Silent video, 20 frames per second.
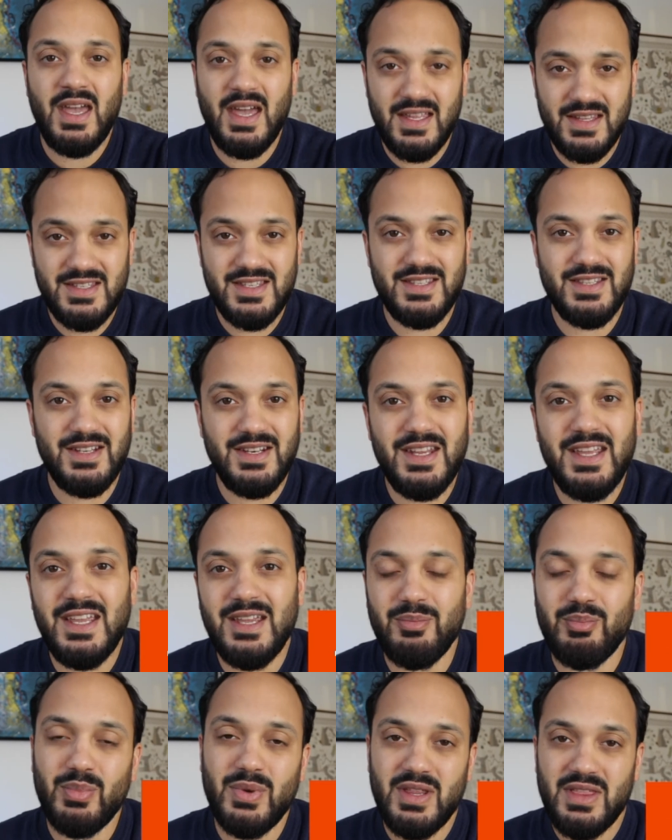hence the
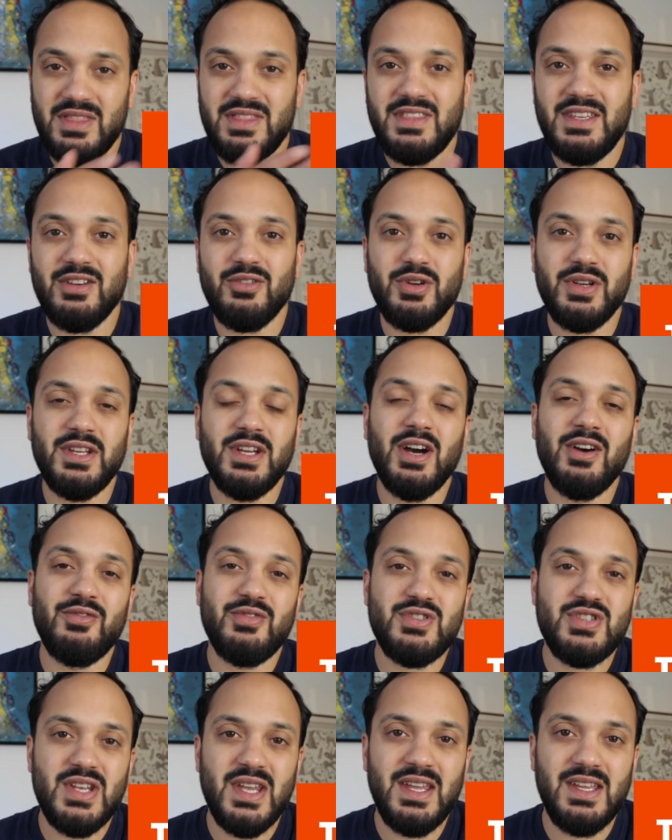name, theory
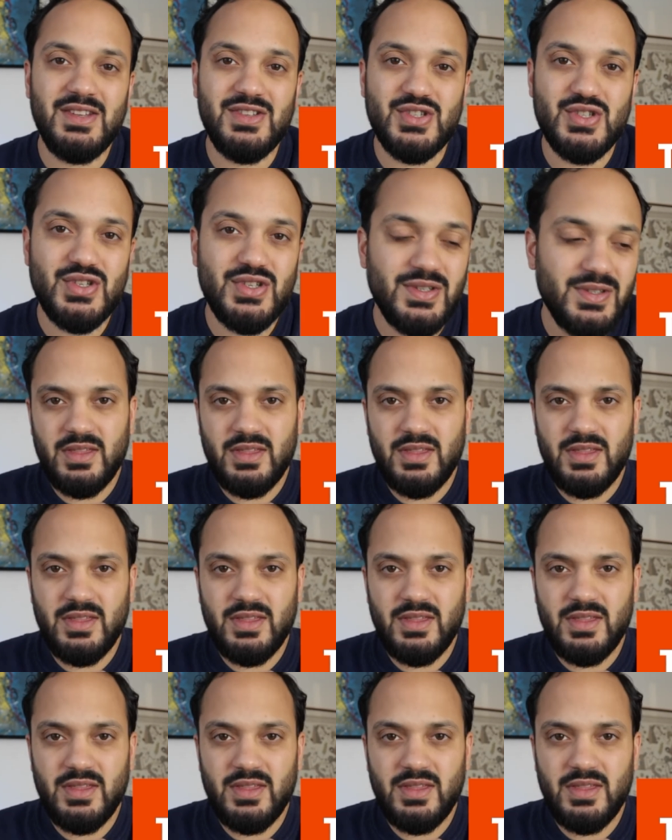of change.